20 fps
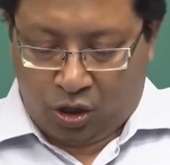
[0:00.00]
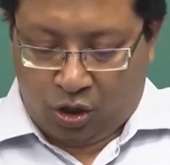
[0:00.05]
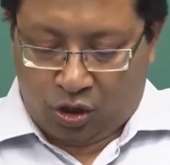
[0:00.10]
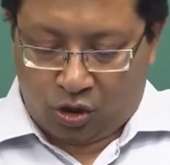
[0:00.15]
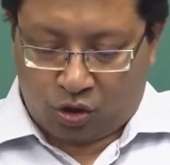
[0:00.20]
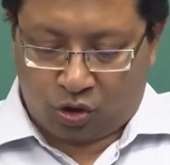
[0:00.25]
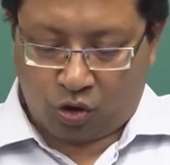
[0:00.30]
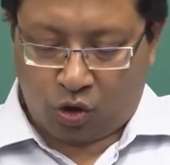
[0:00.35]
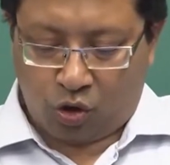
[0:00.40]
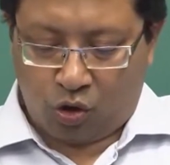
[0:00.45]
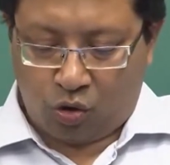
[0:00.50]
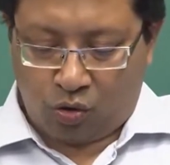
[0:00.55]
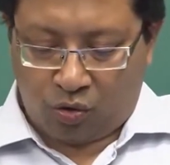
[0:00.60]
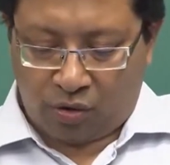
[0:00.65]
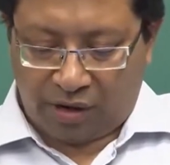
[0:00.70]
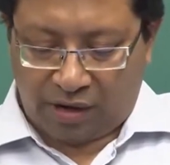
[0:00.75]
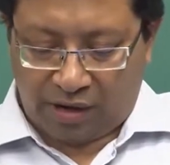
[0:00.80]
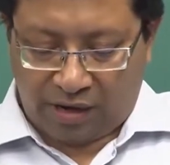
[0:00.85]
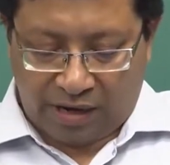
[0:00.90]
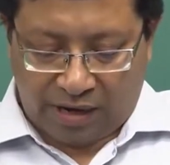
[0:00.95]
So,
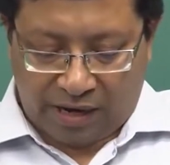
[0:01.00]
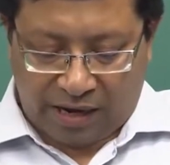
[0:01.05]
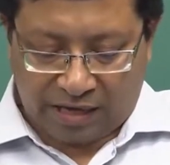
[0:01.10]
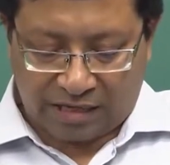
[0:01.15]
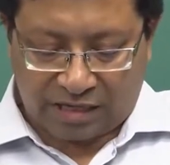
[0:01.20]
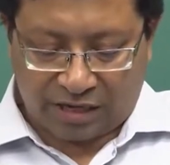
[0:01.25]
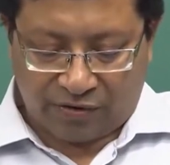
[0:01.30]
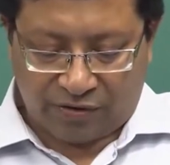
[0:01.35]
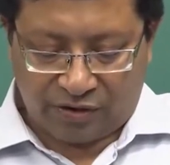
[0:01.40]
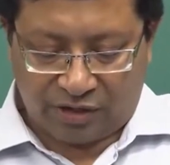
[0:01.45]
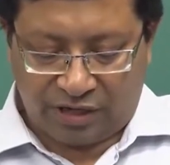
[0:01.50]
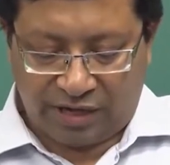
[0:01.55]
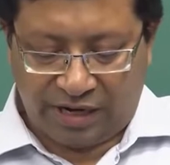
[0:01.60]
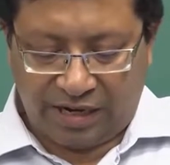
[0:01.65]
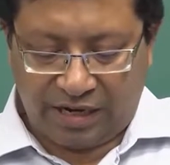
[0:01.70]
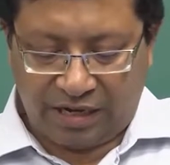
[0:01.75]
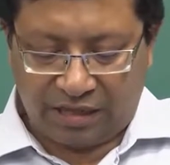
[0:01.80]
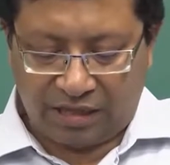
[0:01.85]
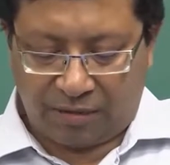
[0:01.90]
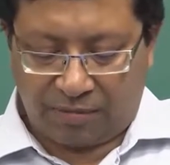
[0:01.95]
as I was reading, the